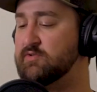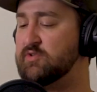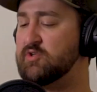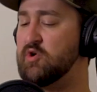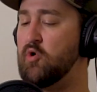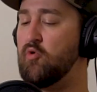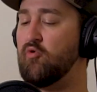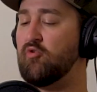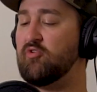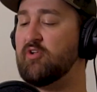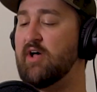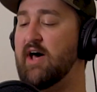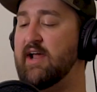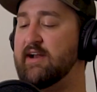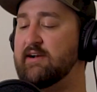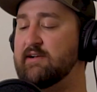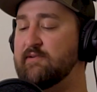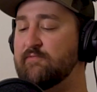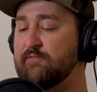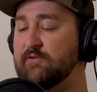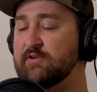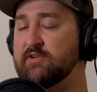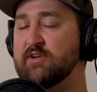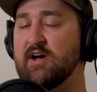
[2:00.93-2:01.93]
So a lot of
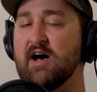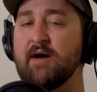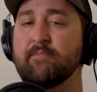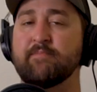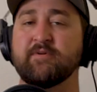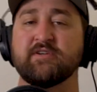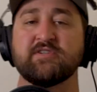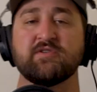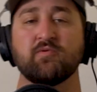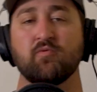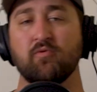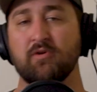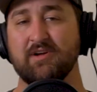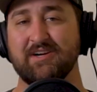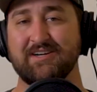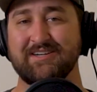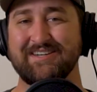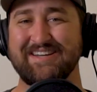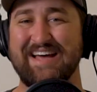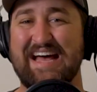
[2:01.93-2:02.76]
different topics that we're going to